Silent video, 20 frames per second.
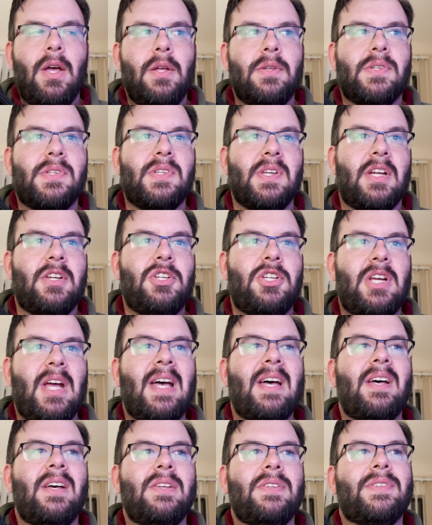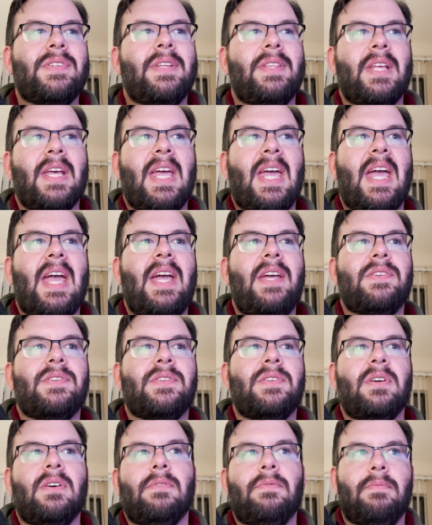such as in the
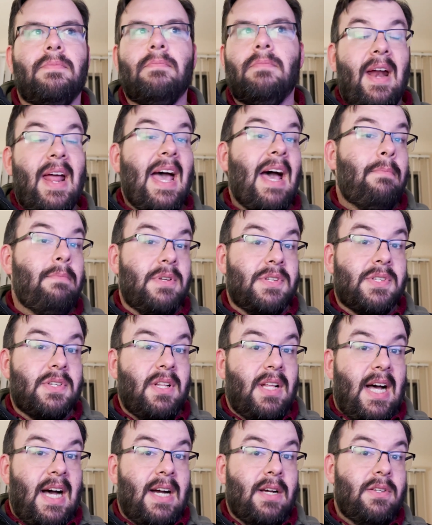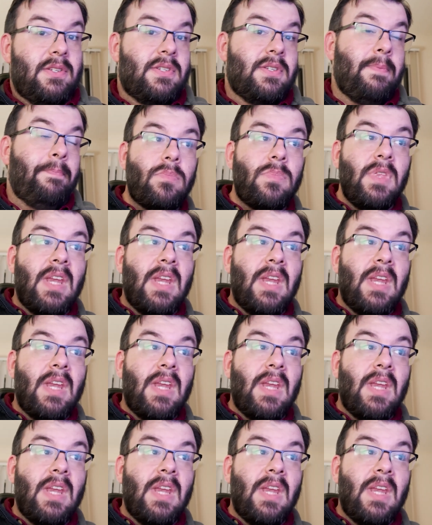case of Atmos clocks.